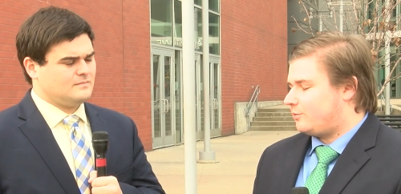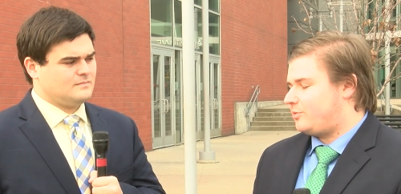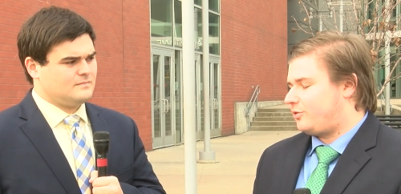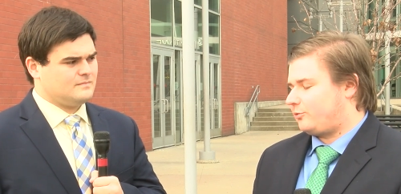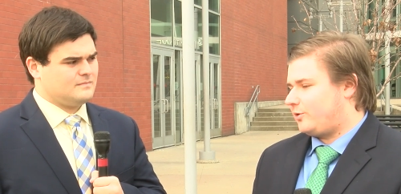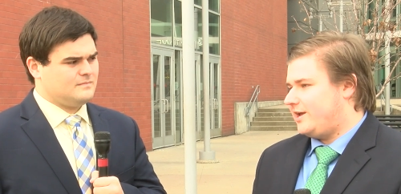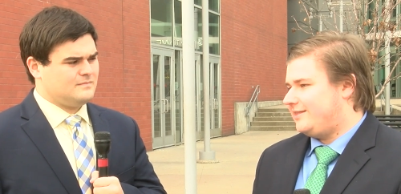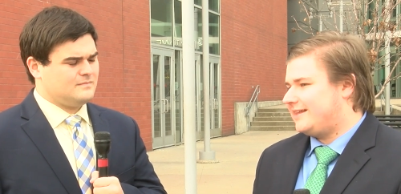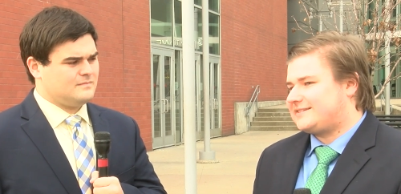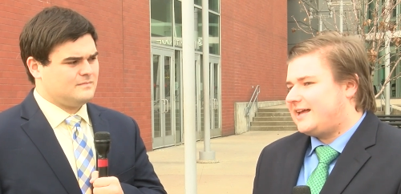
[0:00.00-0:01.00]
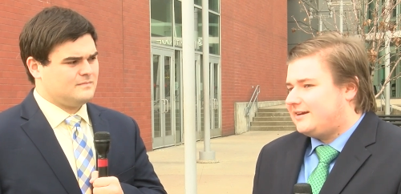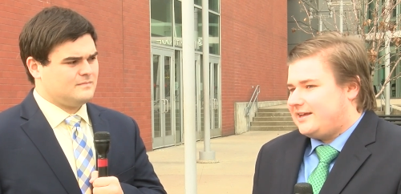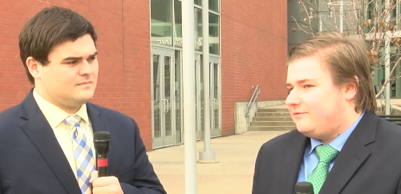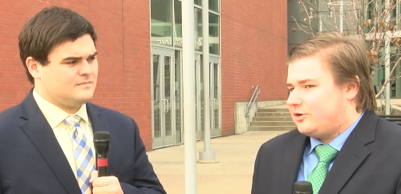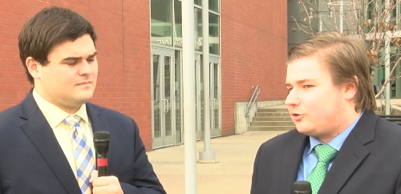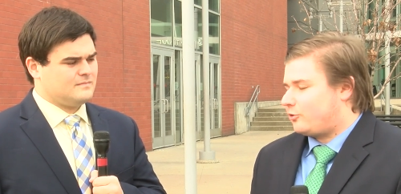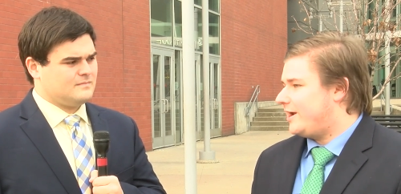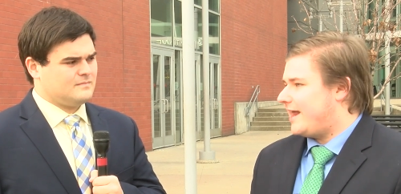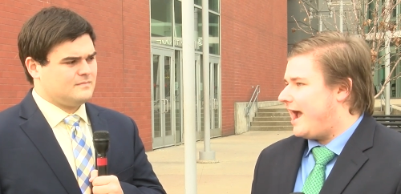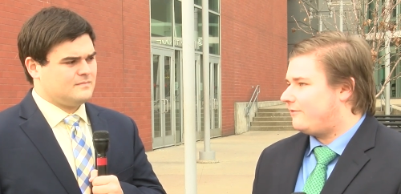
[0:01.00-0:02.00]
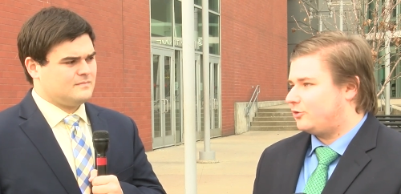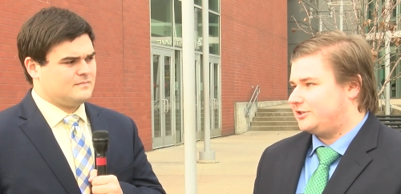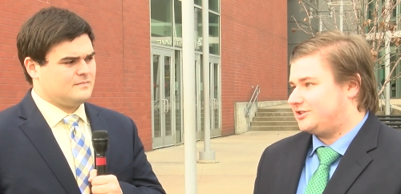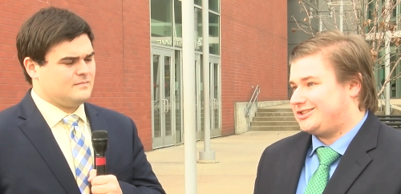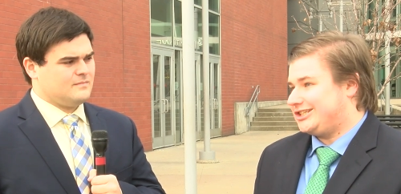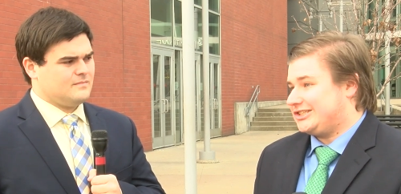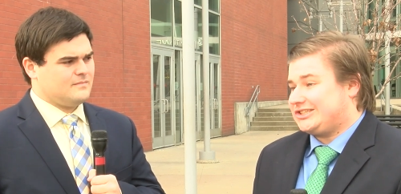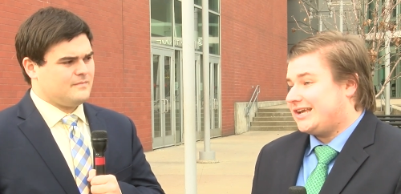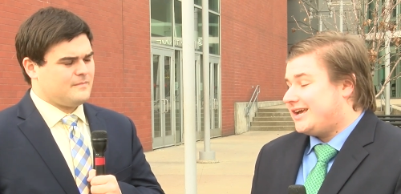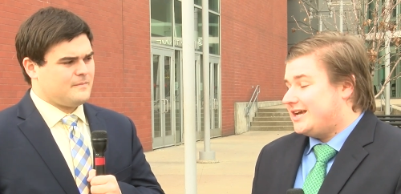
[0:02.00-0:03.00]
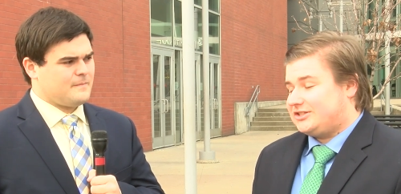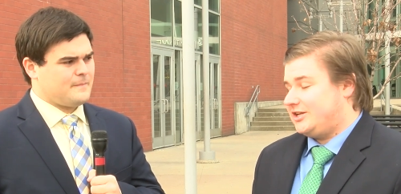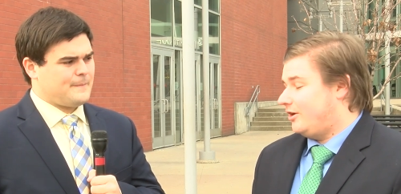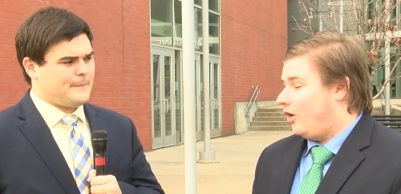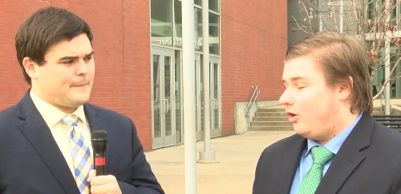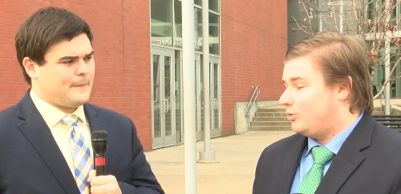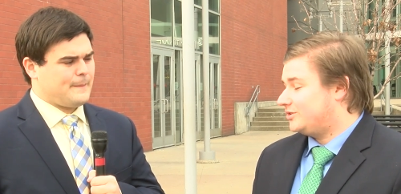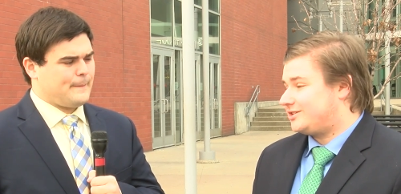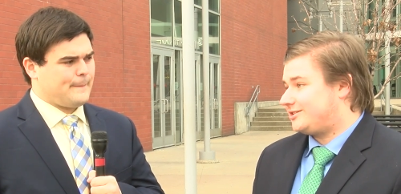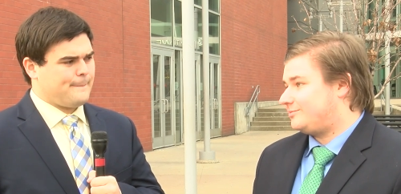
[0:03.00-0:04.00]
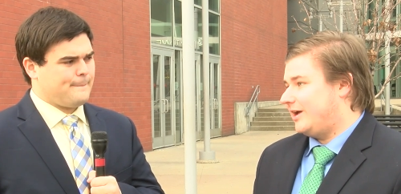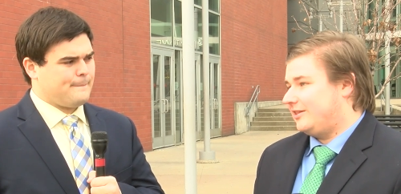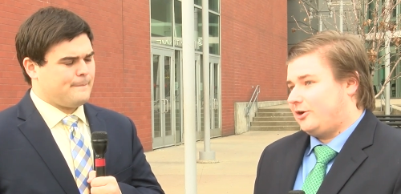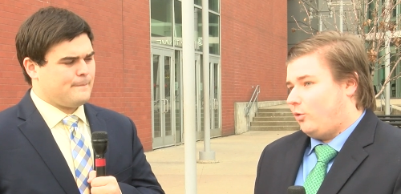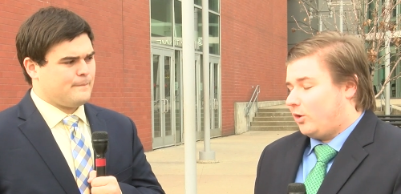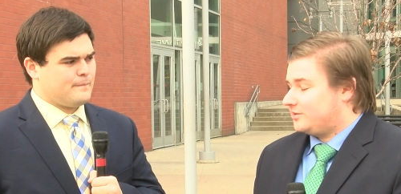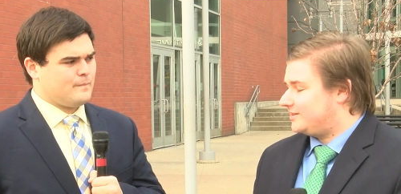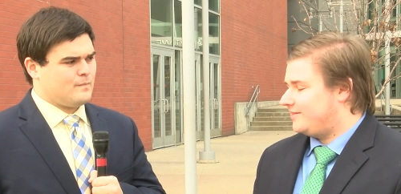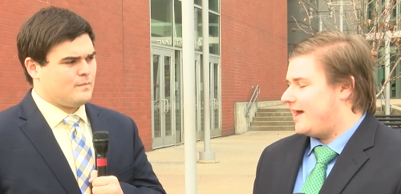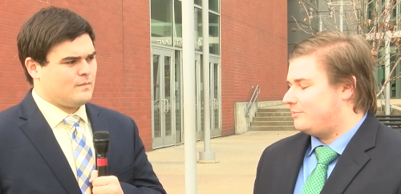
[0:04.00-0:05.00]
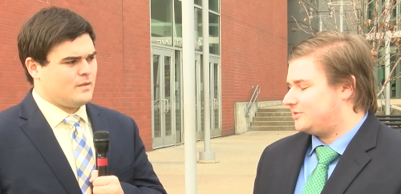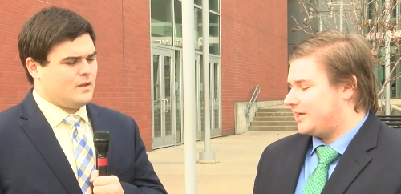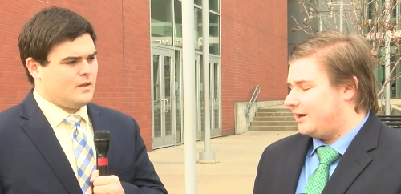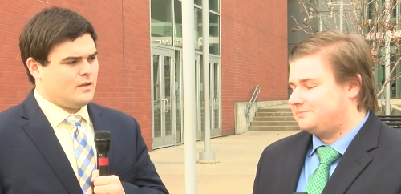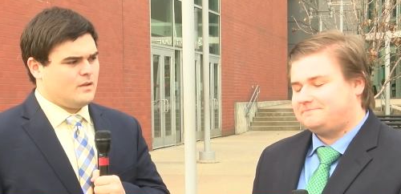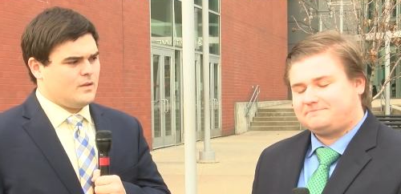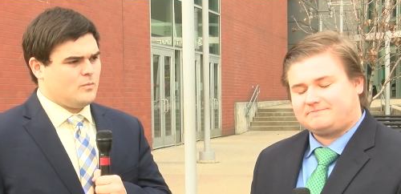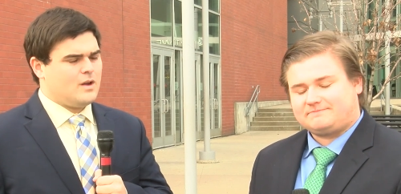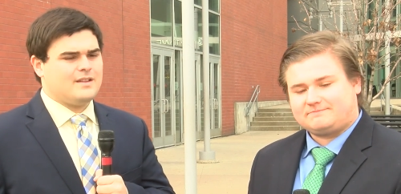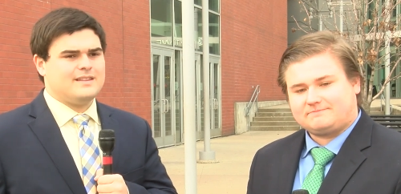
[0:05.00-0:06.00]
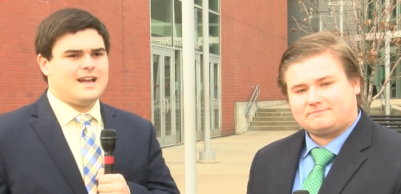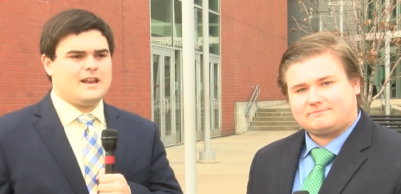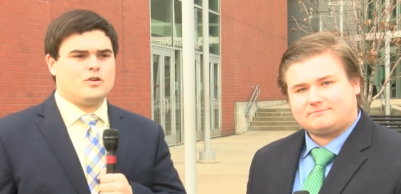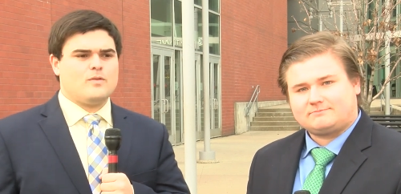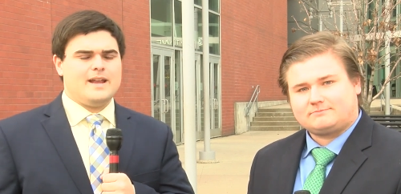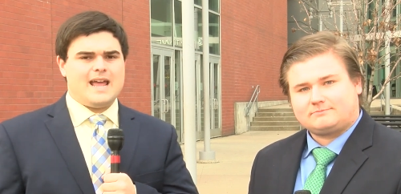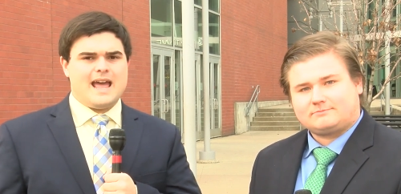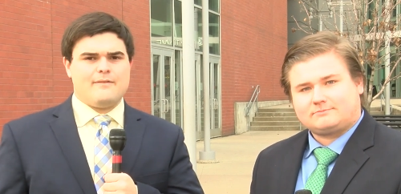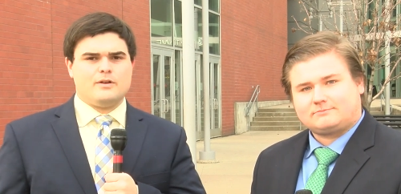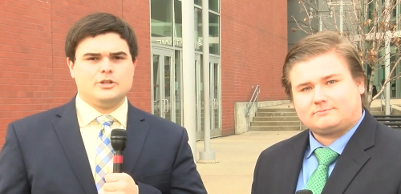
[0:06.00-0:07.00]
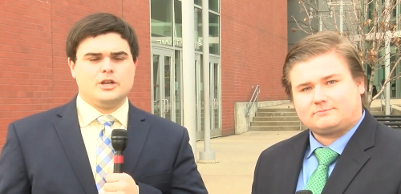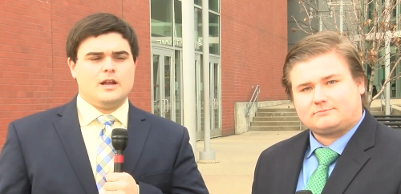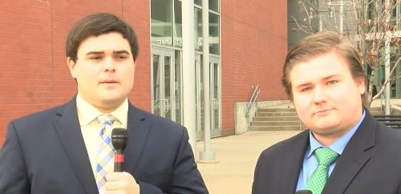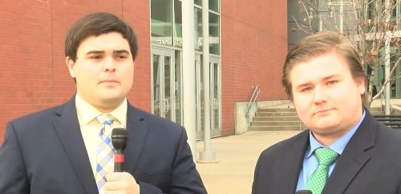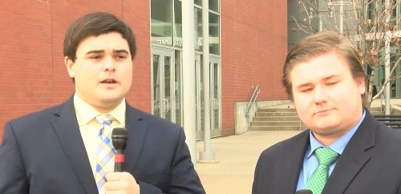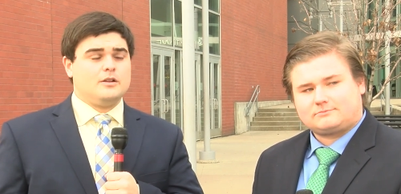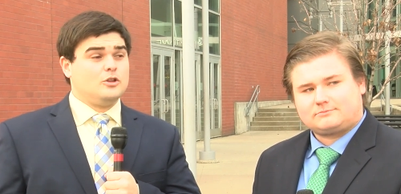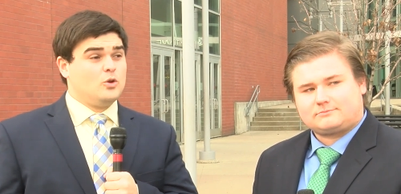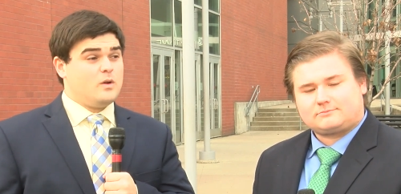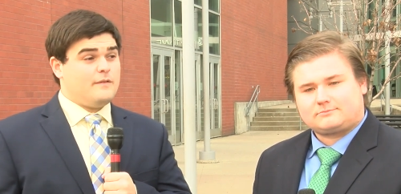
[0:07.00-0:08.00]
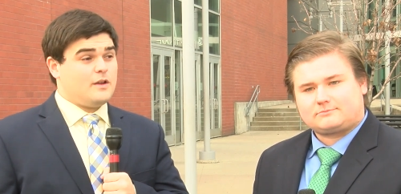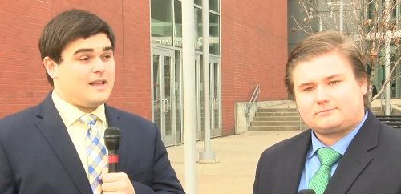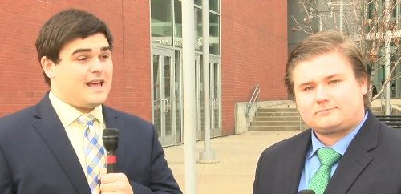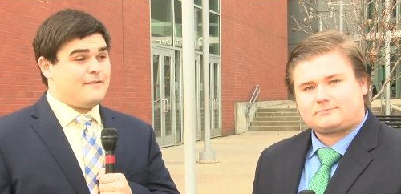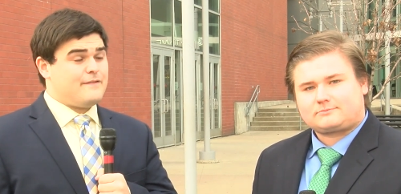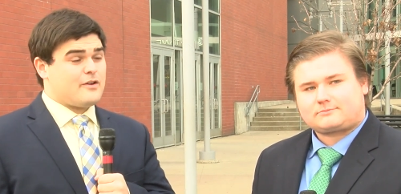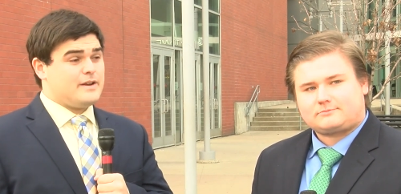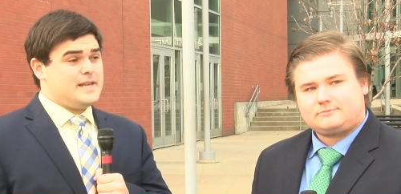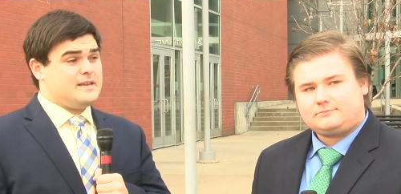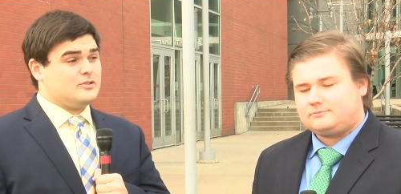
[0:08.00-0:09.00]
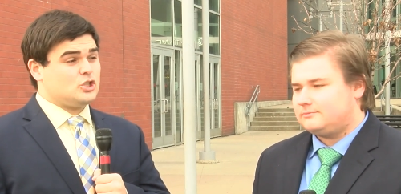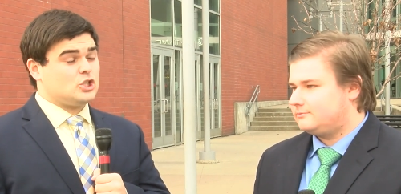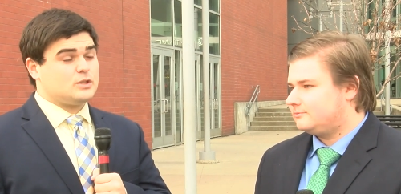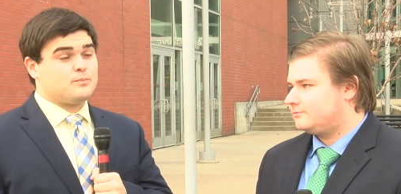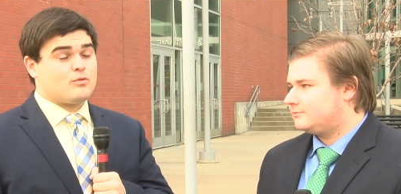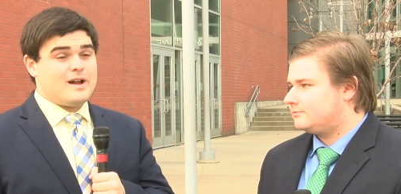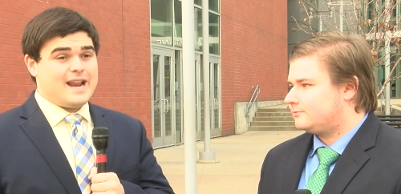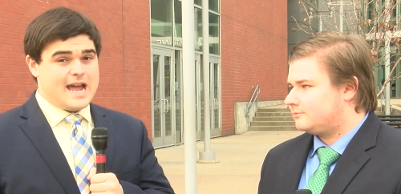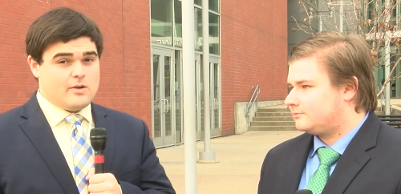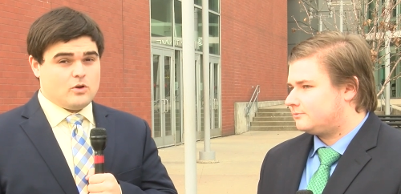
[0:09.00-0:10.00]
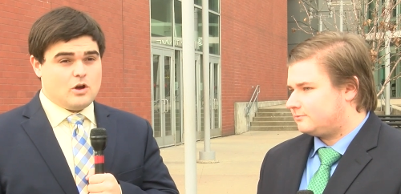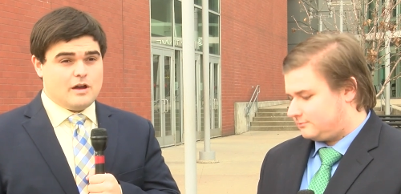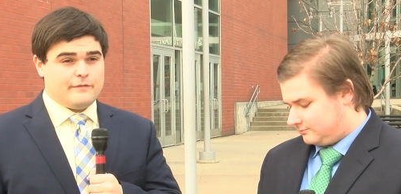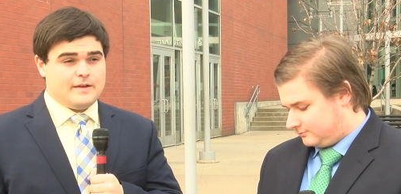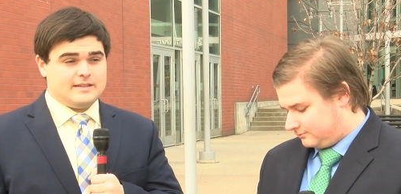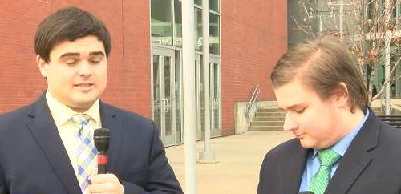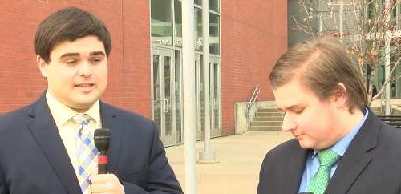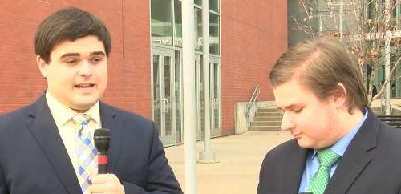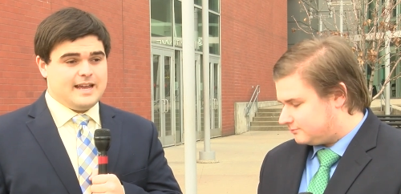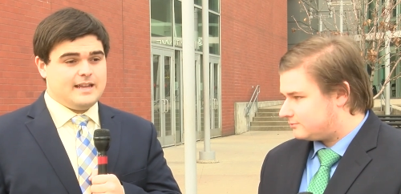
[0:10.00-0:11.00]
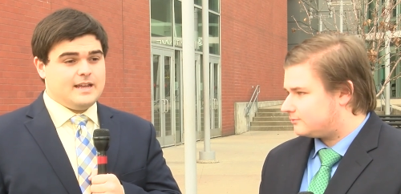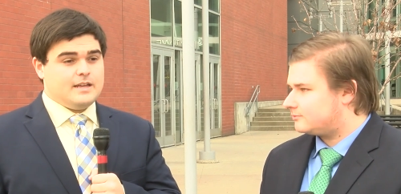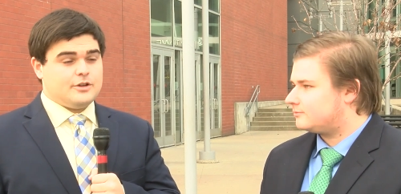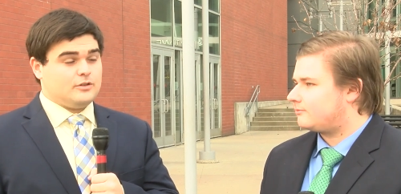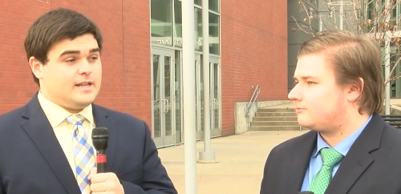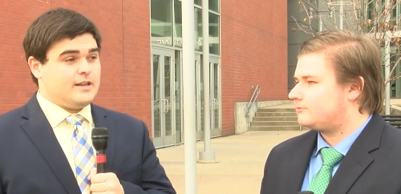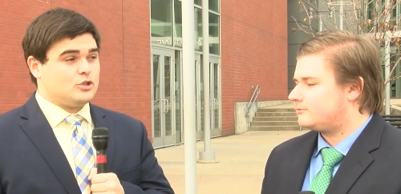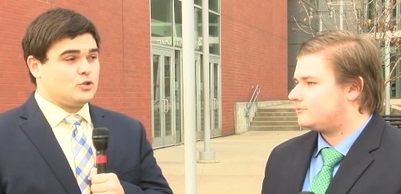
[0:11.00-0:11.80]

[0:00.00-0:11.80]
Speaker 1: from three, that's not even a great average. It's just Seton Hall was a little worse than them, so.
Speaker 2: Well, not a great average, but Louisville had a very spread out offense today. Their leading